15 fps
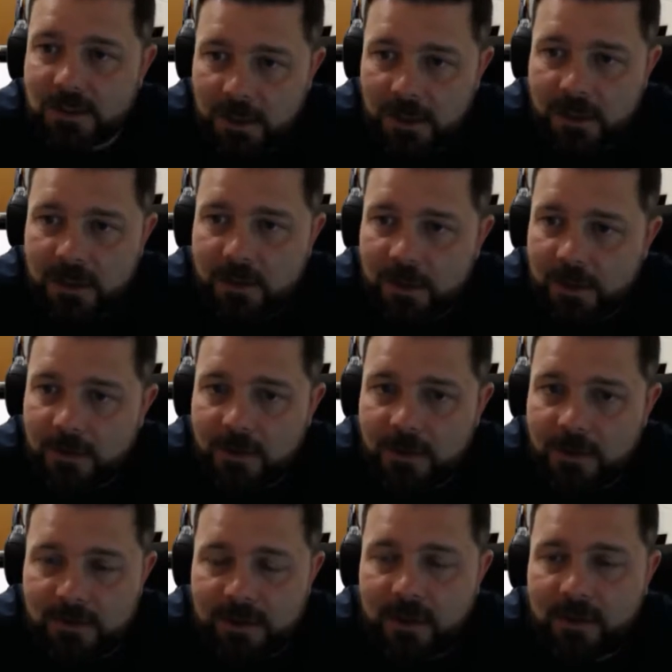really good. You
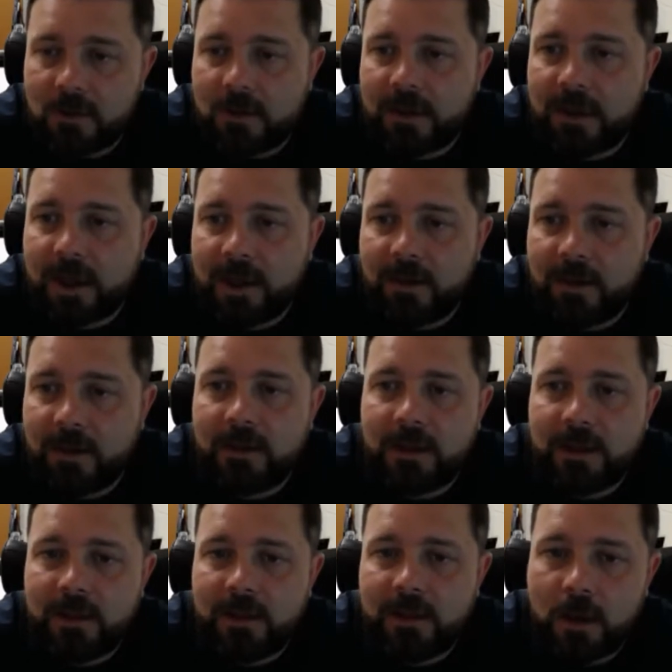need to take a look at her.
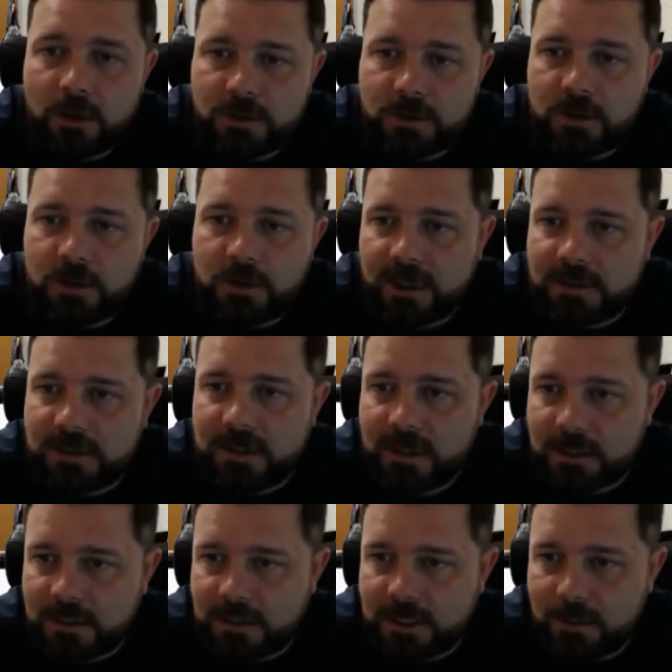Those are the kids that
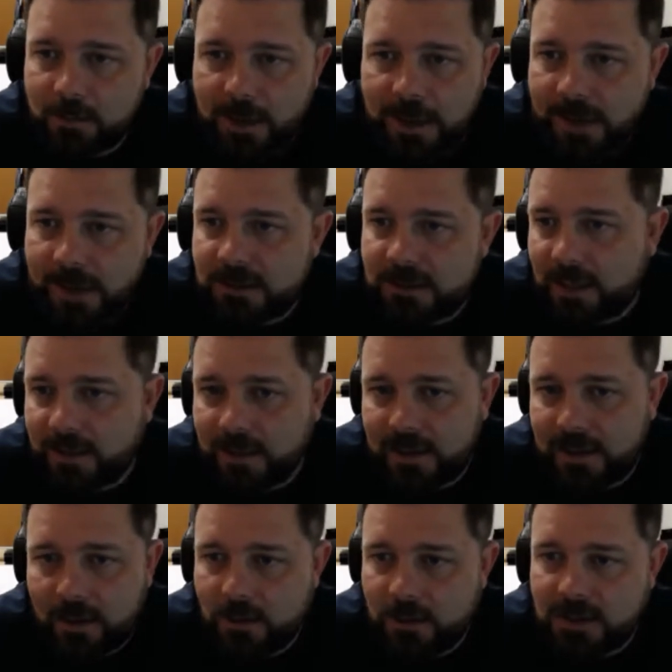get seen by us, not the
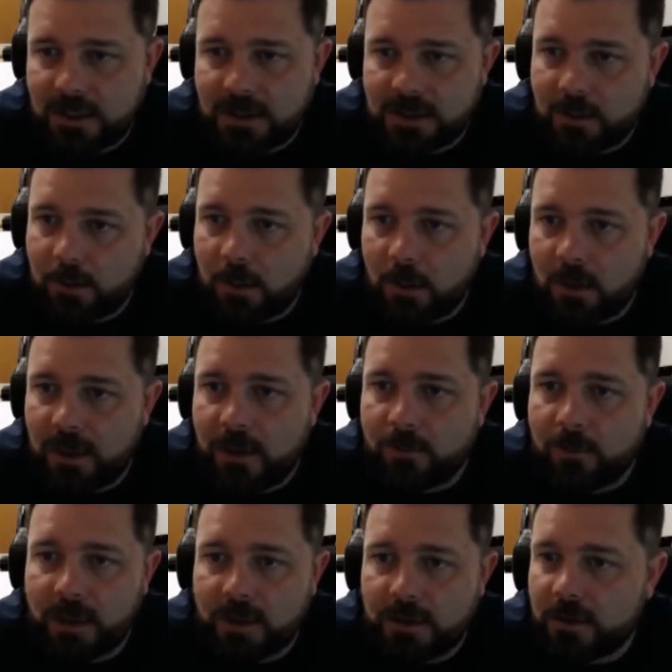kid who sends a bulk
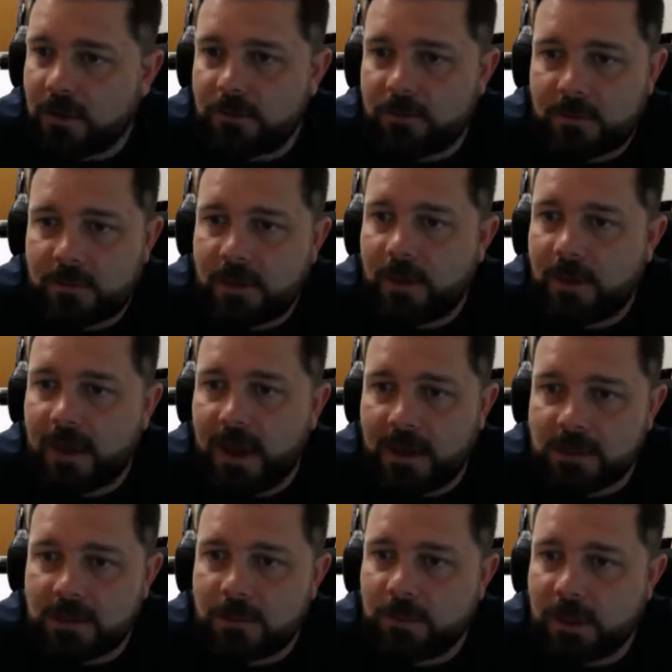email to a
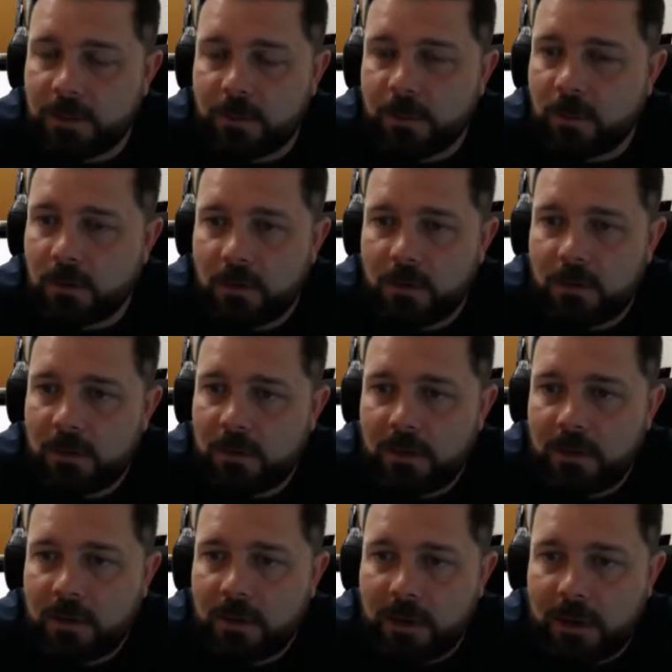thousand people.
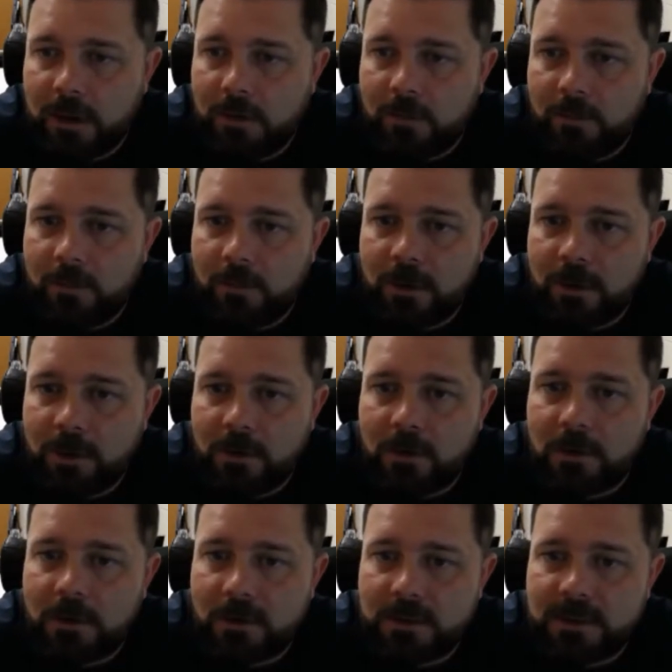Um, you
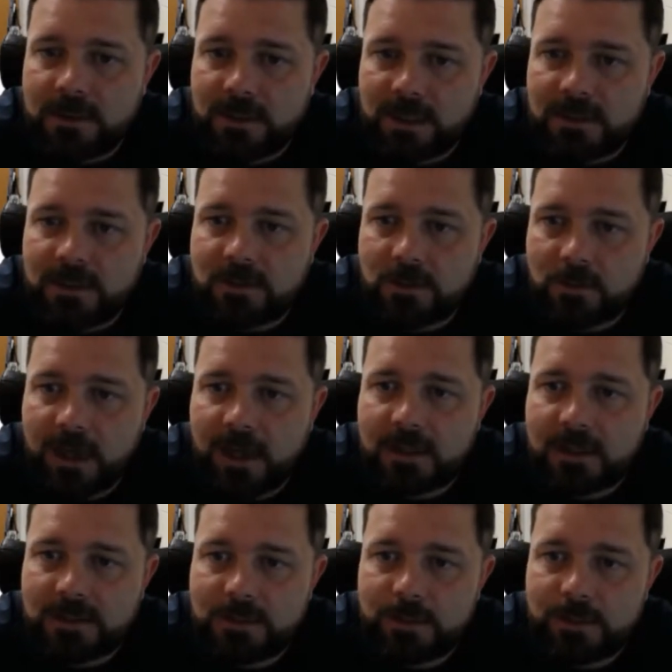know, it's the kids who make
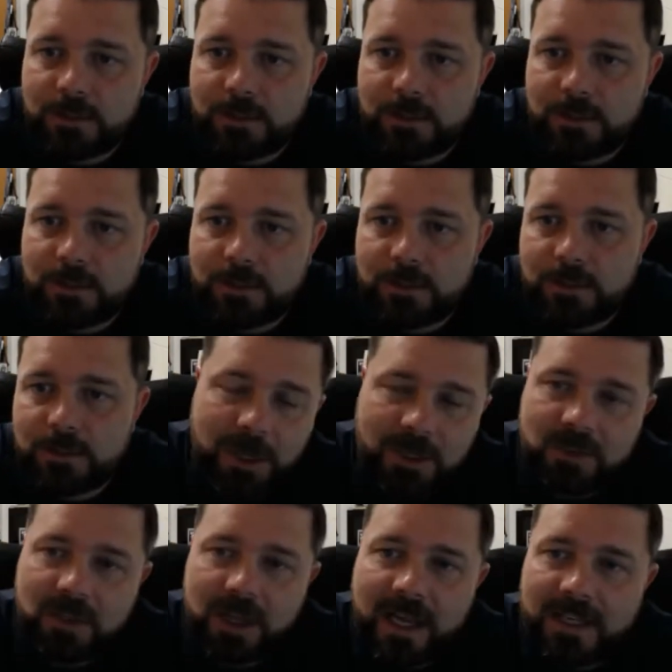it spe- uh,
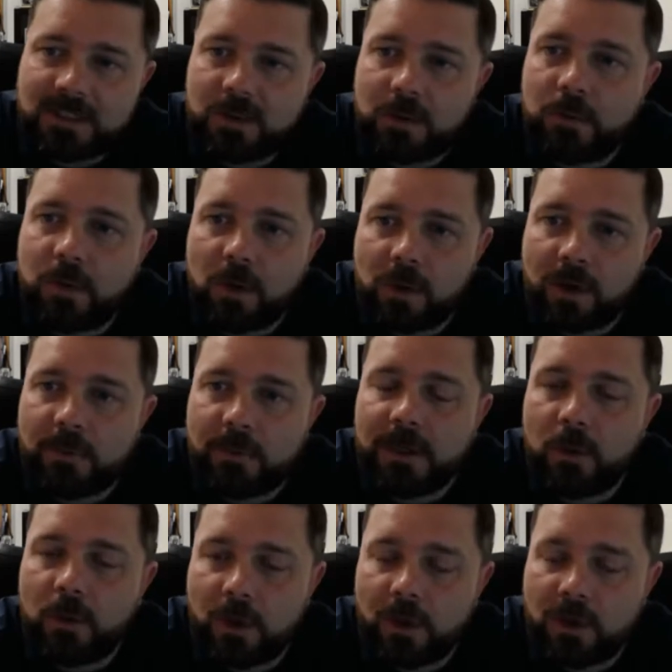specialized to the program that
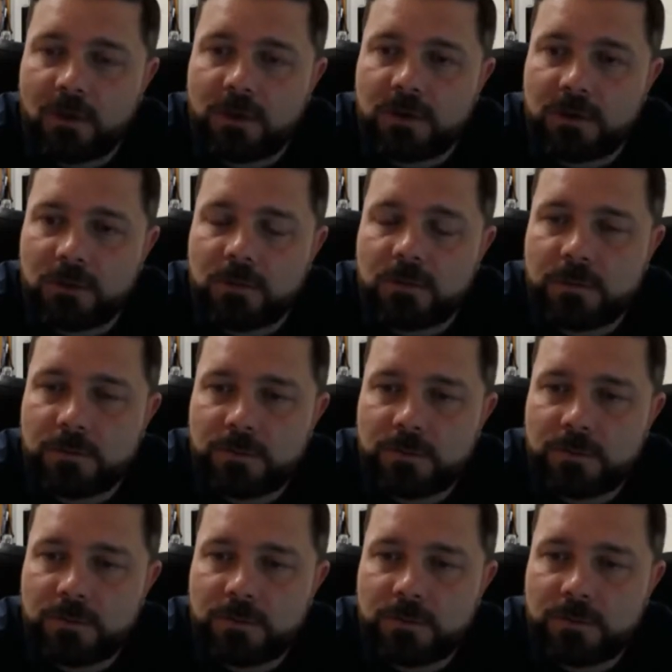they want to go to.